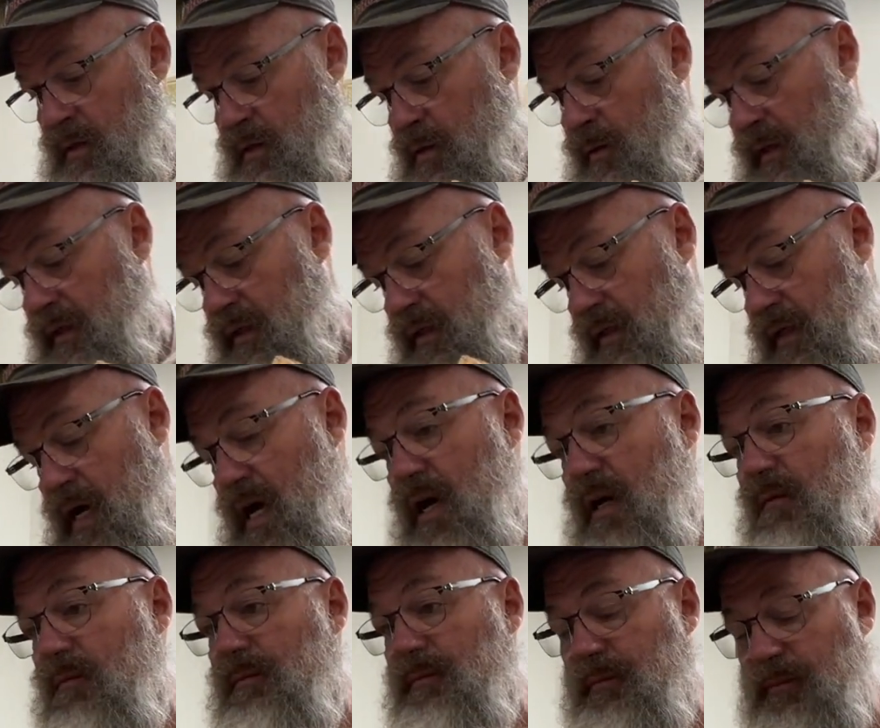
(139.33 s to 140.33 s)
No, I did
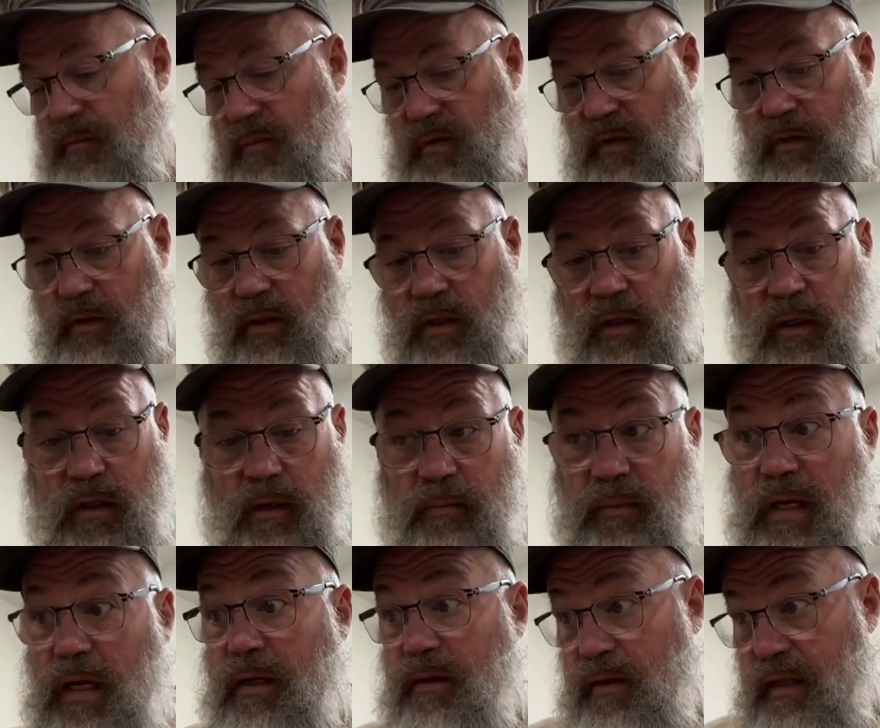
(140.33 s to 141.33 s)
not.
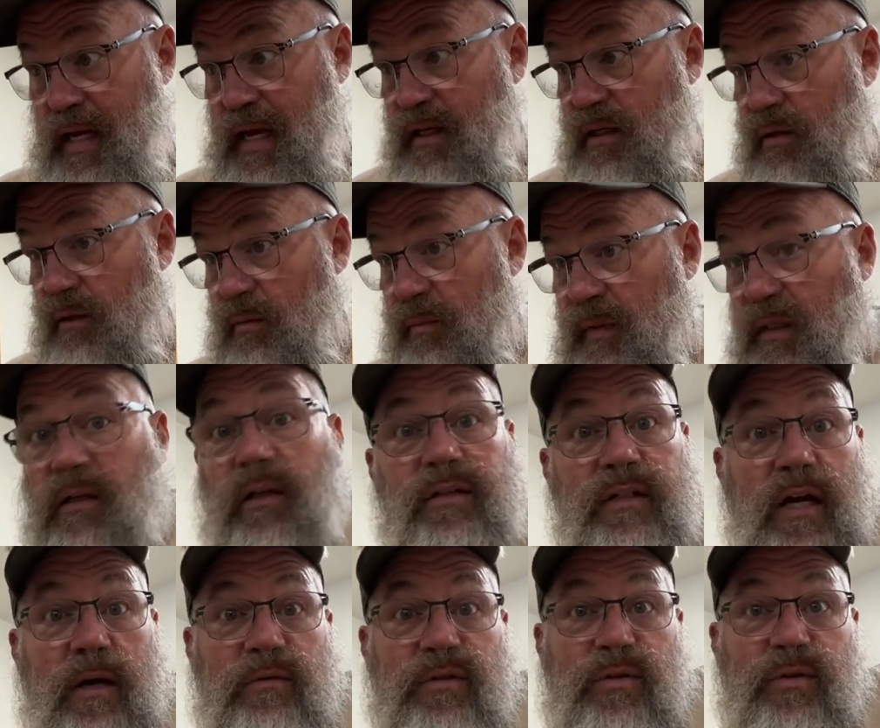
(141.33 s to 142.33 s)
And thank you, because
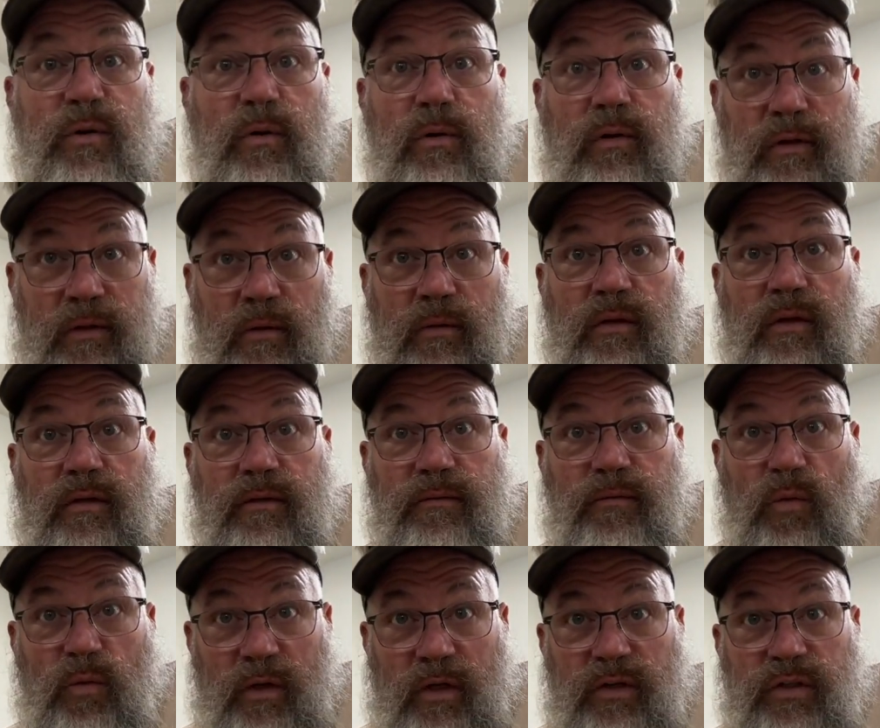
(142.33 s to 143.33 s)
I was drawing on a
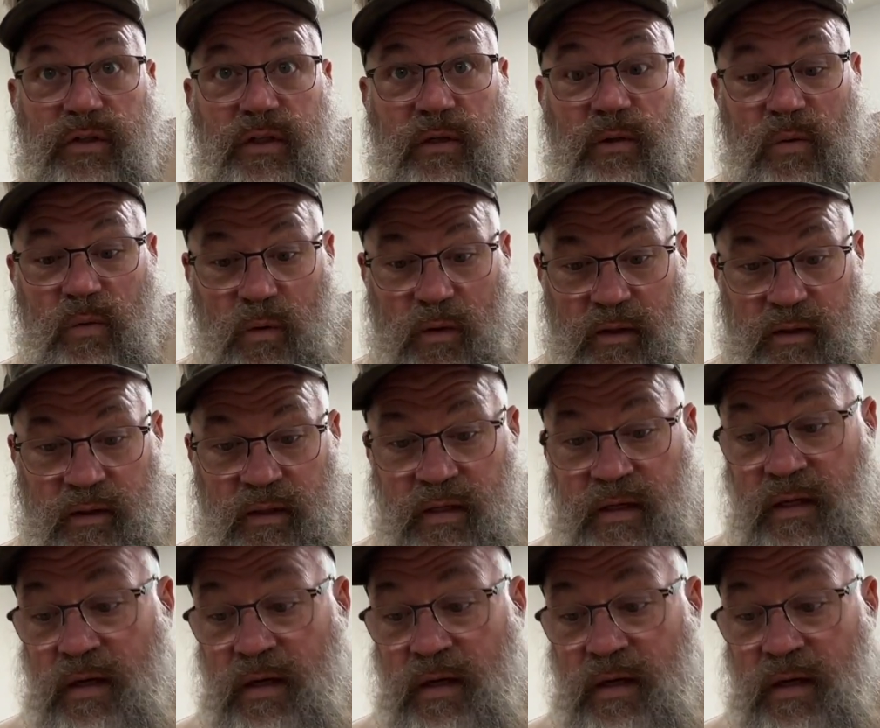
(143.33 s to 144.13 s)
4-inch sheet of cork.